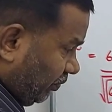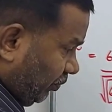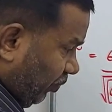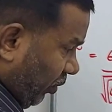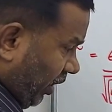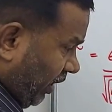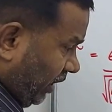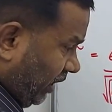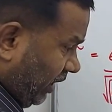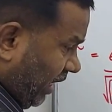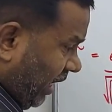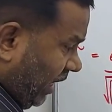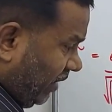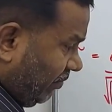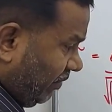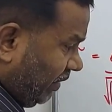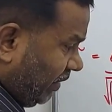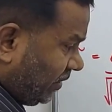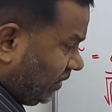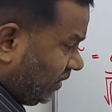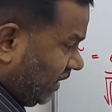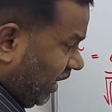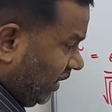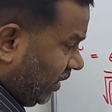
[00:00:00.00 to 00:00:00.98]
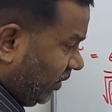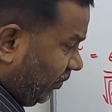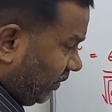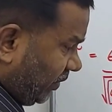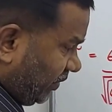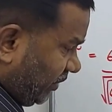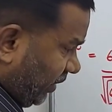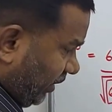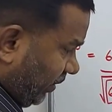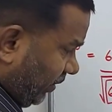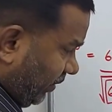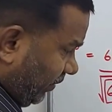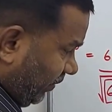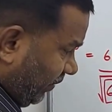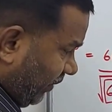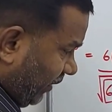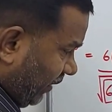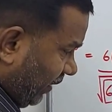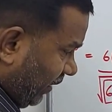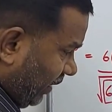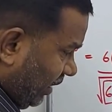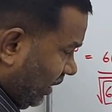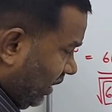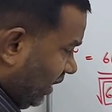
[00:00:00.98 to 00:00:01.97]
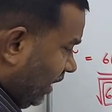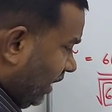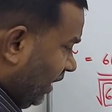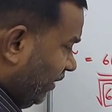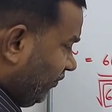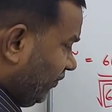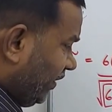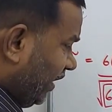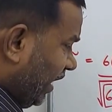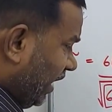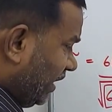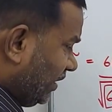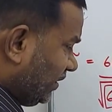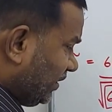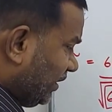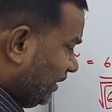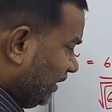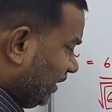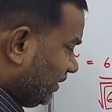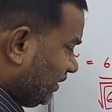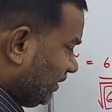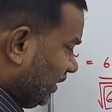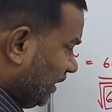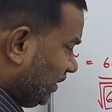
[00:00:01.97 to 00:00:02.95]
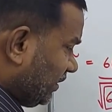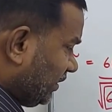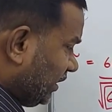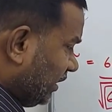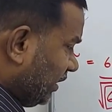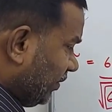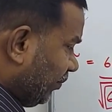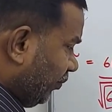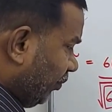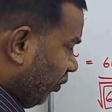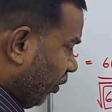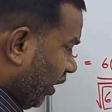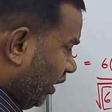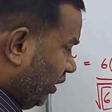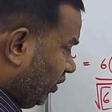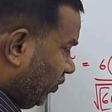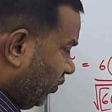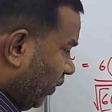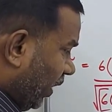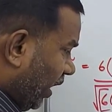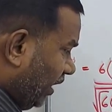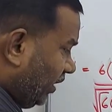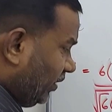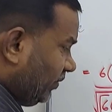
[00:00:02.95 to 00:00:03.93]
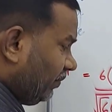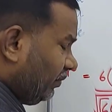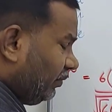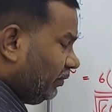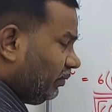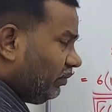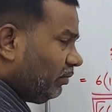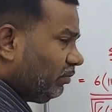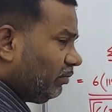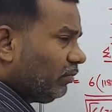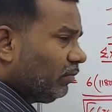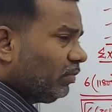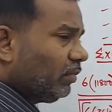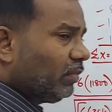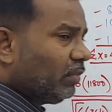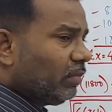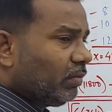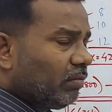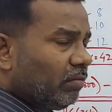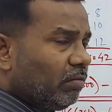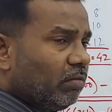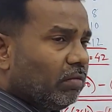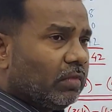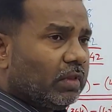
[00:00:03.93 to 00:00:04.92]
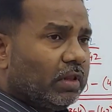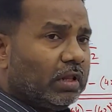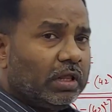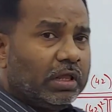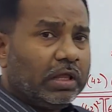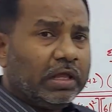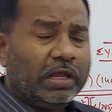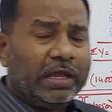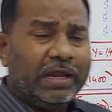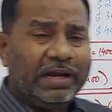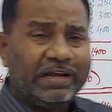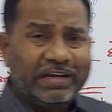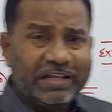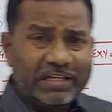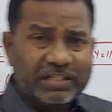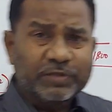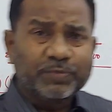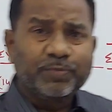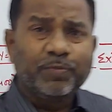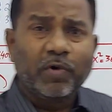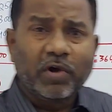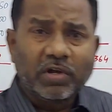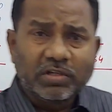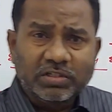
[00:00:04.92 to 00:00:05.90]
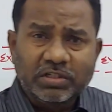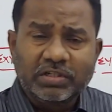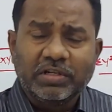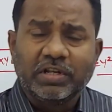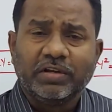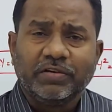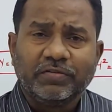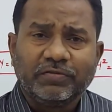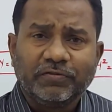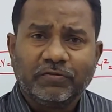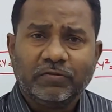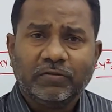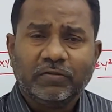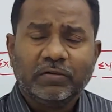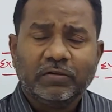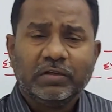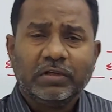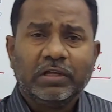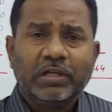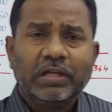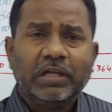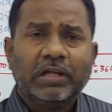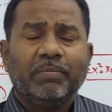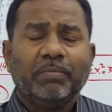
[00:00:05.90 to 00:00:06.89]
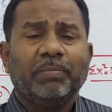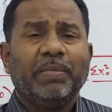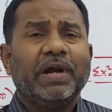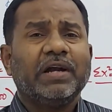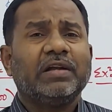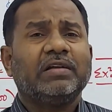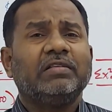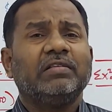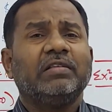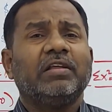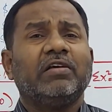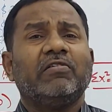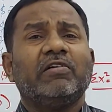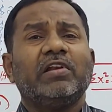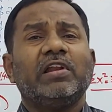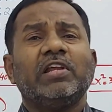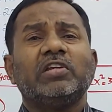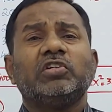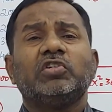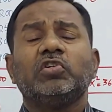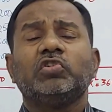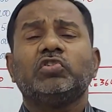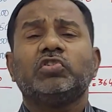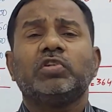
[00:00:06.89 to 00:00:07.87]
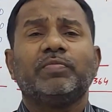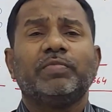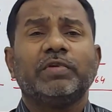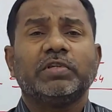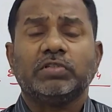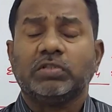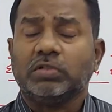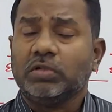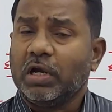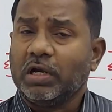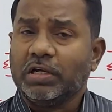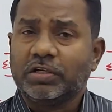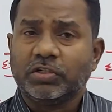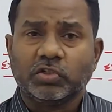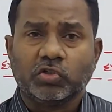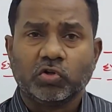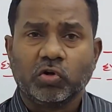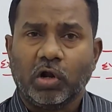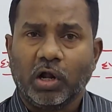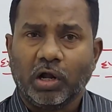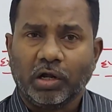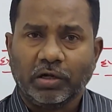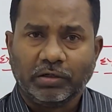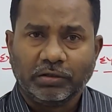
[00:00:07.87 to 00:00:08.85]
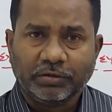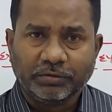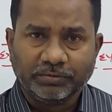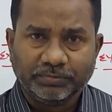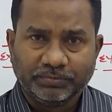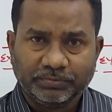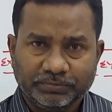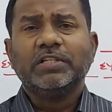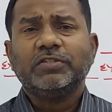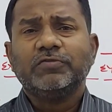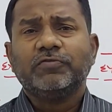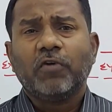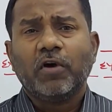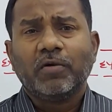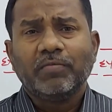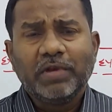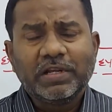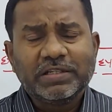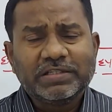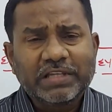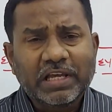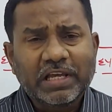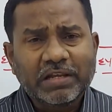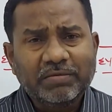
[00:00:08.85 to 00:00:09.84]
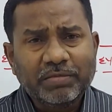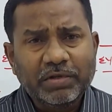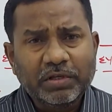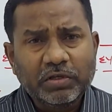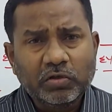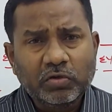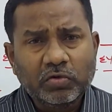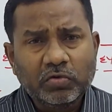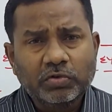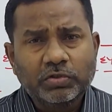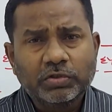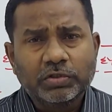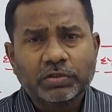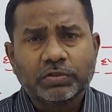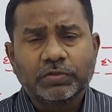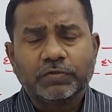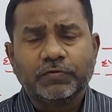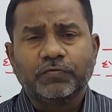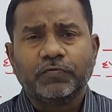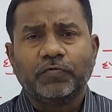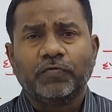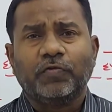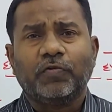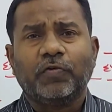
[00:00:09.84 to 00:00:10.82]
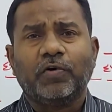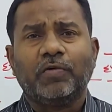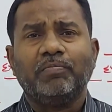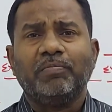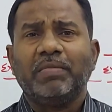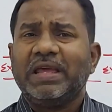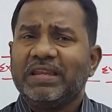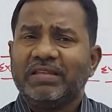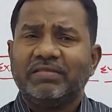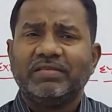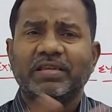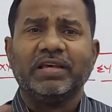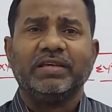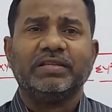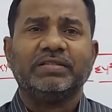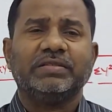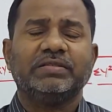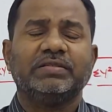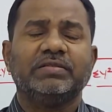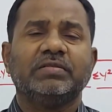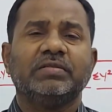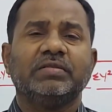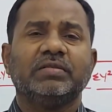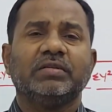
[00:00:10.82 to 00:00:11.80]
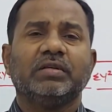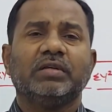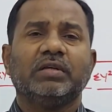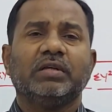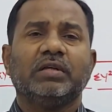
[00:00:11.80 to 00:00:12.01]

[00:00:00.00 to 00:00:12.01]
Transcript: 0.9 means 90%. If the answer is, let's say, 0.1, it is positive, but the relationship is not strong. This formula can be used for many things.